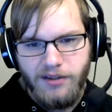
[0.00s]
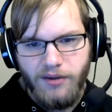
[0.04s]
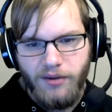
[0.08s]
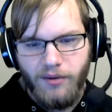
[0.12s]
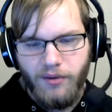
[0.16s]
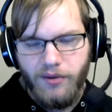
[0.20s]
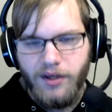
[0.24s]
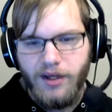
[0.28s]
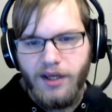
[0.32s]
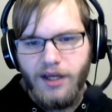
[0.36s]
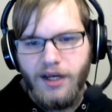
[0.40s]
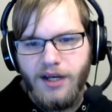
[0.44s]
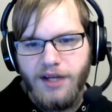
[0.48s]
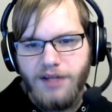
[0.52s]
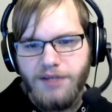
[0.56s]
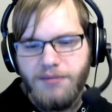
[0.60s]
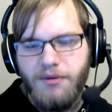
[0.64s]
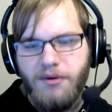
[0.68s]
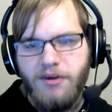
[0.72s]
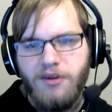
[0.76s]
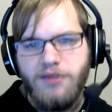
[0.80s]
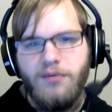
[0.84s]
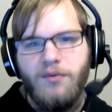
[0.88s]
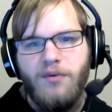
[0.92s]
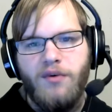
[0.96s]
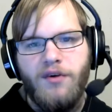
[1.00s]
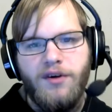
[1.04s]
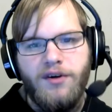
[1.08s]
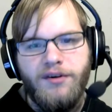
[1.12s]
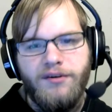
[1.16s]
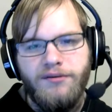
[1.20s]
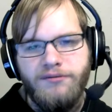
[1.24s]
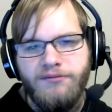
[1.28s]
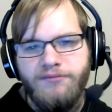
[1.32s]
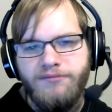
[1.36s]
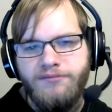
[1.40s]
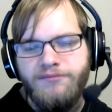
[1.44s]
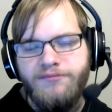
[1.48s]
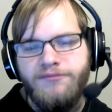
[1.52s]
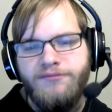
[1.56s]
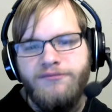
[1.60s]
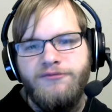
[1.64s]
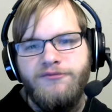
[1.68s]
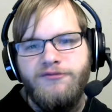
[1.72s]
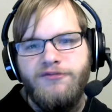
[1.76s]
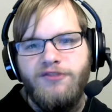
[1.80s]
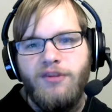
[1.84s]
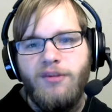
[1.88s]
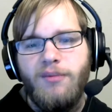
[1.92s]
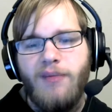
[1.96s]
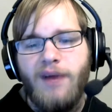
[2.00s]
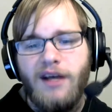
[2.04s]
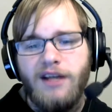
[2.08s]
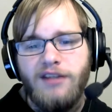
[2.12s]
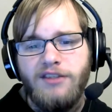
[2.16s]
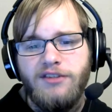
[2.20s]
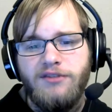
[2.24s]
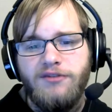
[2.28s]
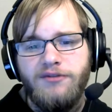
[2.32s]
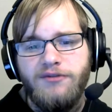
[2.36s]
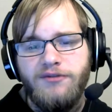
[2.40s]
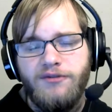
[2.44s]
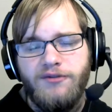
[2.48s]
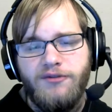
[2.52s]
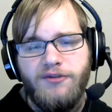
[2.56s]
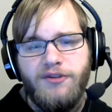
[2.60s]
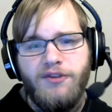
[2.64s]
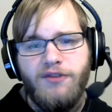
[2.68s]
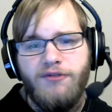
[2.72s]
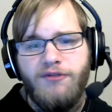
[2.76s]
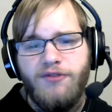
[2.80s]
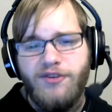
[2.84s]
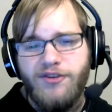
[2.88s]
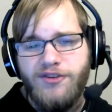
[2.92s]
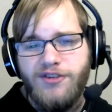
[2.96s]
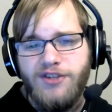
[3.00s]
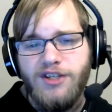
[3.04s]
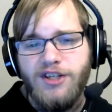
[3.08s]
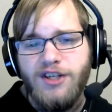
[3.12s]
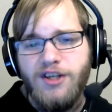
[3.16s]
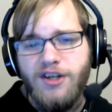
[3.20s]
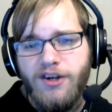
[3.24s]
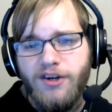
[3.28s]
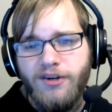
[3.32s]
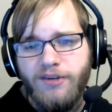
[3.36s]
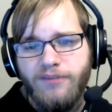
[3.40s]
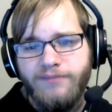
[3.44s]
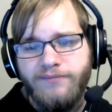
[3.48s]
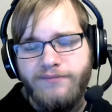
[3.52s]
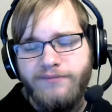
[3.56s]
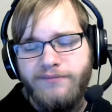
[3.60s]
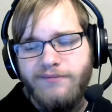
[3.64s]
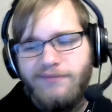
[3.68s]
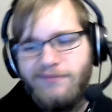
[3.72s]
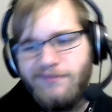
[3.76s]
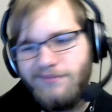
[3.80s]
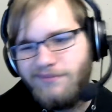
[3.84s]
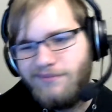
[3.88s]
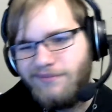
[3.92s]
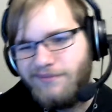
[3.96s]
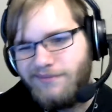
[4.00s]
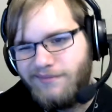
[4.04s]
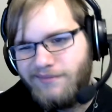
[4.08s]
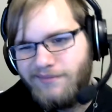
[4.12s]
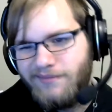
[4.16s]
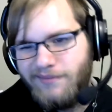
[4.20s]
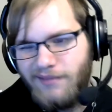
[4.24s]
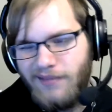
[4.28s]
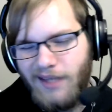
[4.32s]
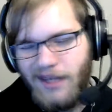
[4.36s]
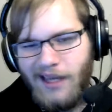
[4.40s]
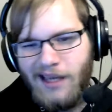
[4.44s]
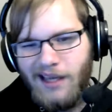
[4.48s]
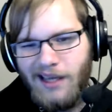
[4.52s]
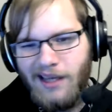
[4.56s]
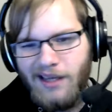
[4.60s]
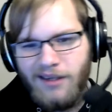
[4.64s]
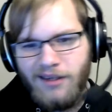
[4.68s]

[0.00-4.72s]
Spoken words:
owning an Xbox One for the first year, eh.